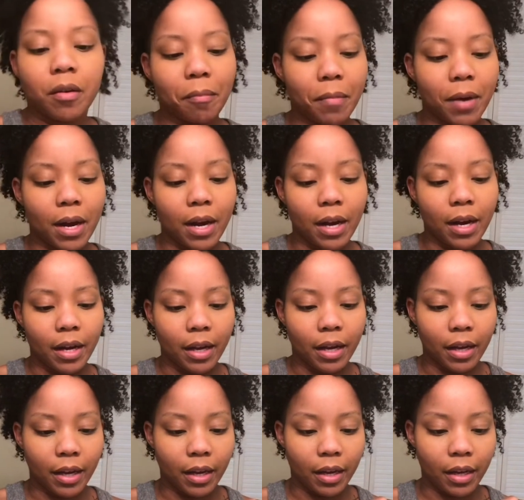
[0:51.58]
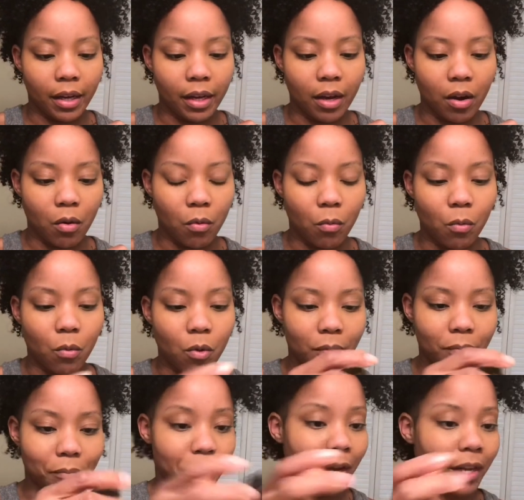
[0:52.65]
my
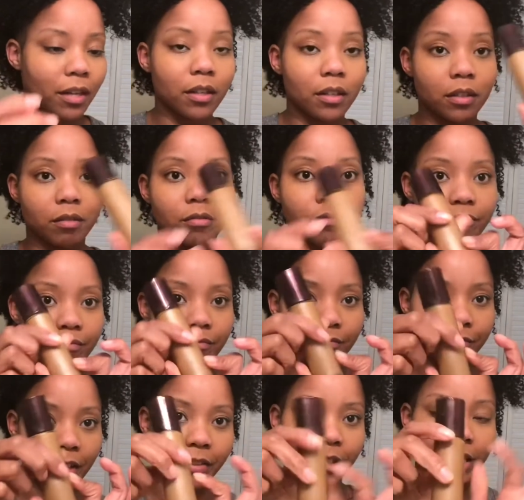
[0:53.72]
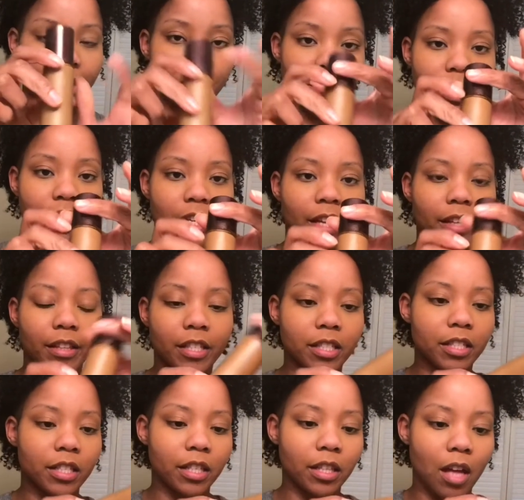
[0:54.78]
Becca foundation, and this
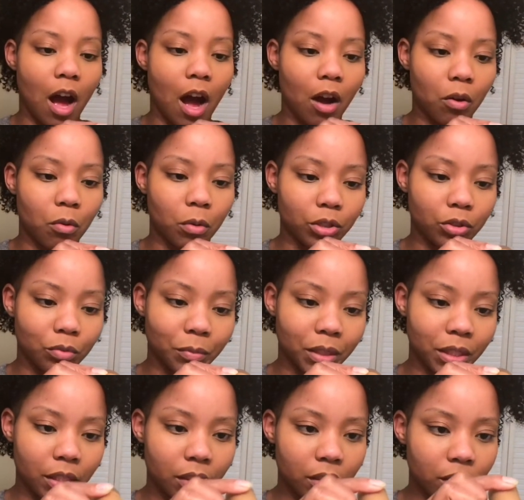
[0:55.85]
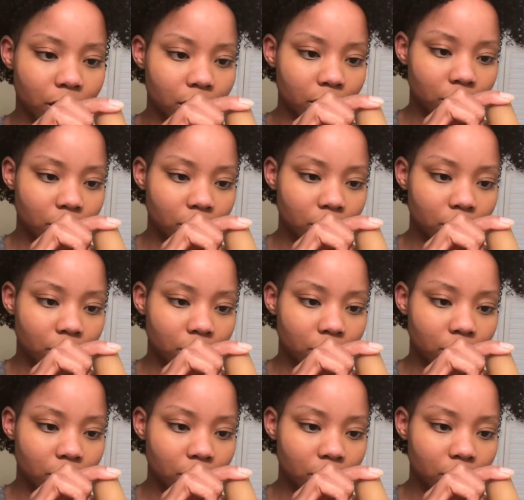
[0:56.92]
is in the Aqua Luminous.